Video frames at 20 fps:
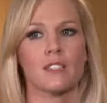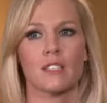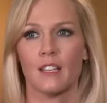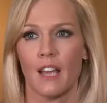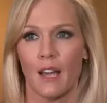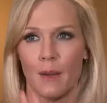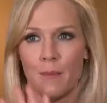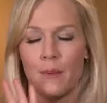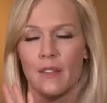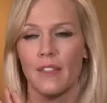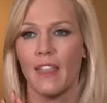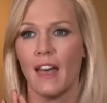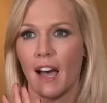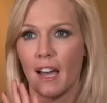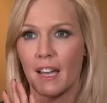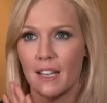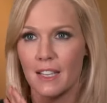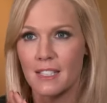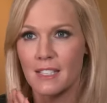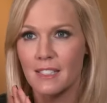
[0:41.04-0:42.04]
And I'm
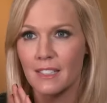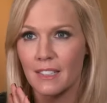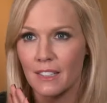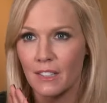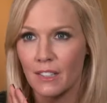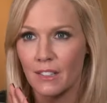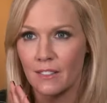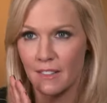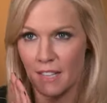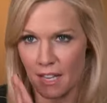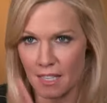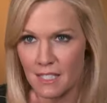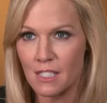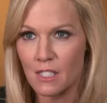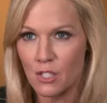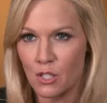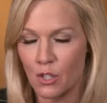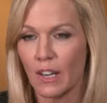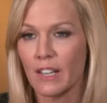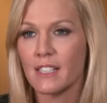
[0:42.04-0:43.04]
that is like that
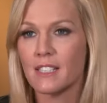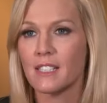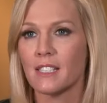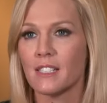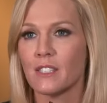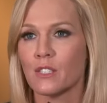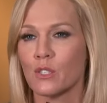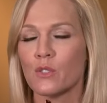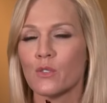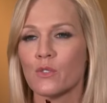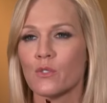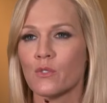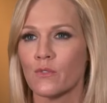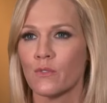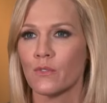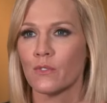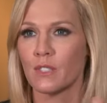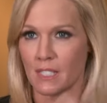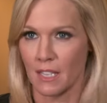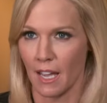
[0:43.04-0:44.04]
sounds crazy to
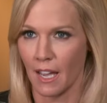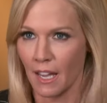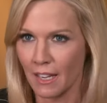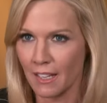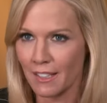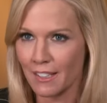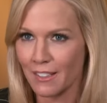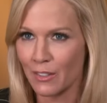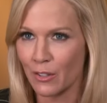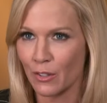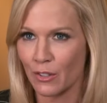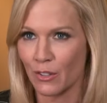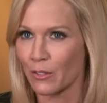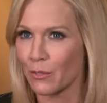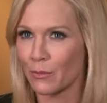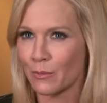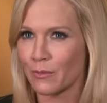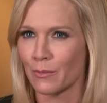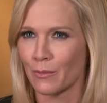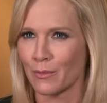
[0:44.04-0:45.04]
say, or
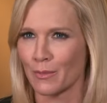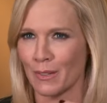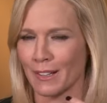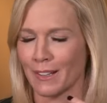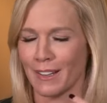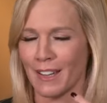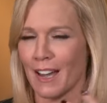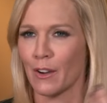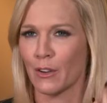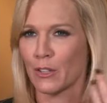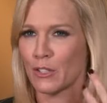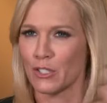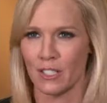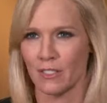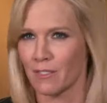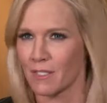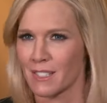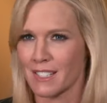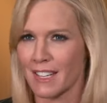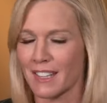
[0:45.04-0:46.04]
how could she
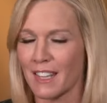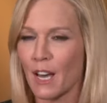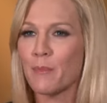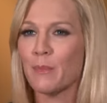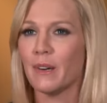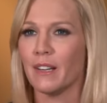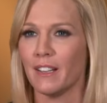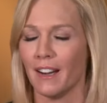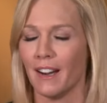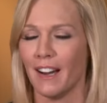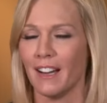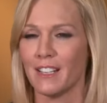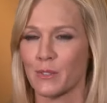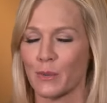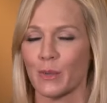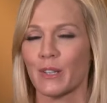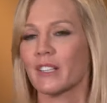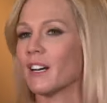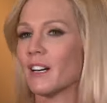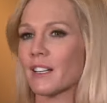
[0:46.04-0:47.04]
even say that? But I
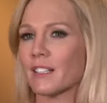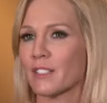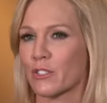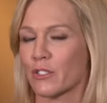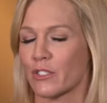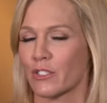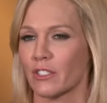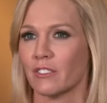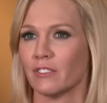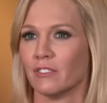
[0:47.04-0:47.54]
swear to God, it's true.